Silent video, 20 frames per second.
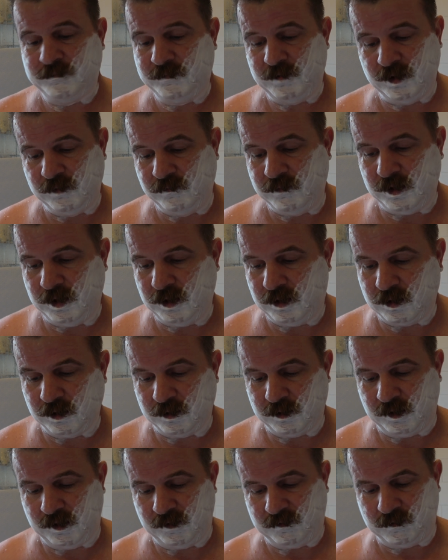You really
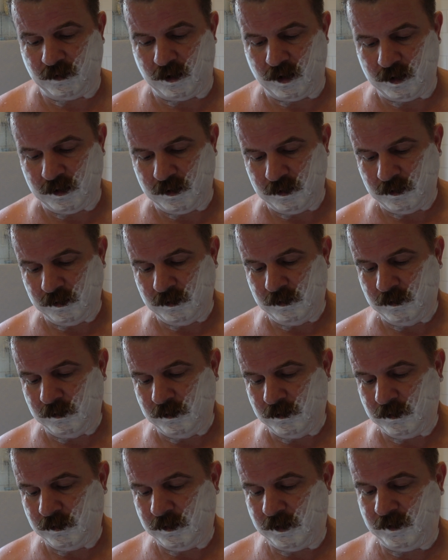couldn't. It's like
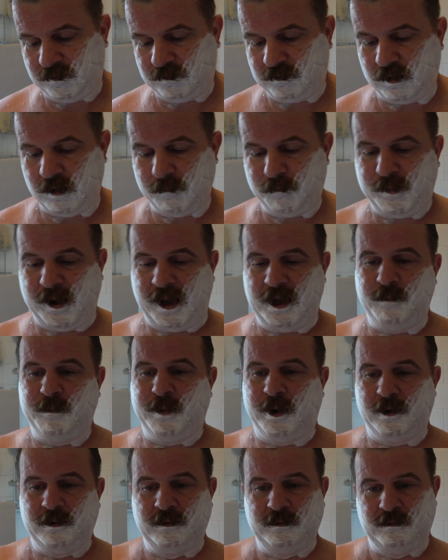
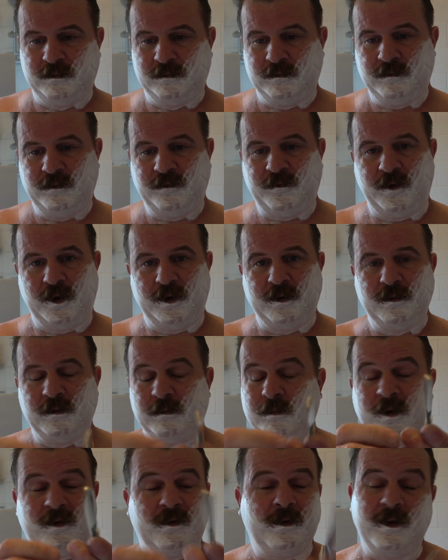paper thin.
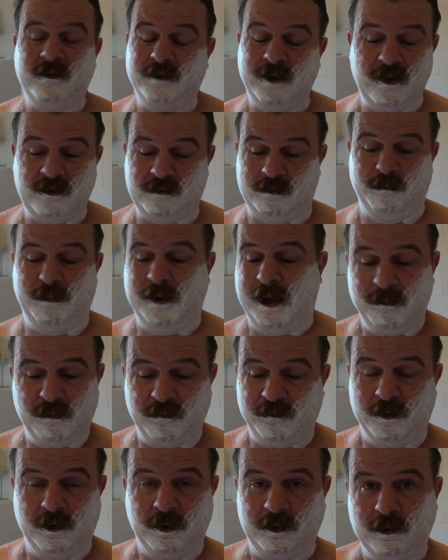Well, it's less than paper
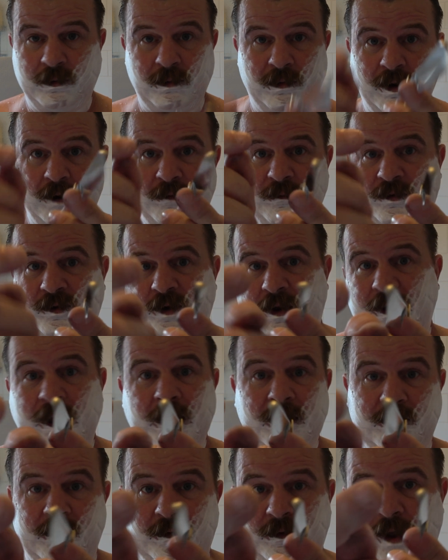thin. I don't know why I even said that,
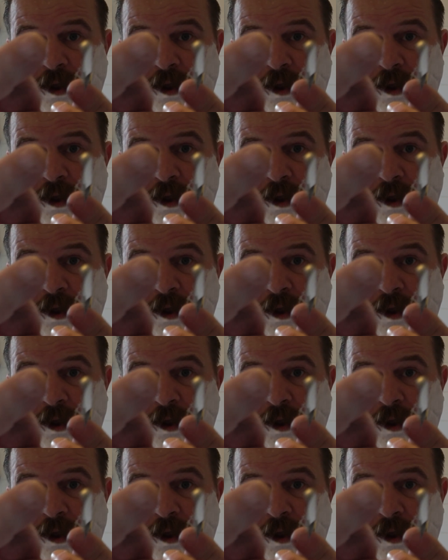because it's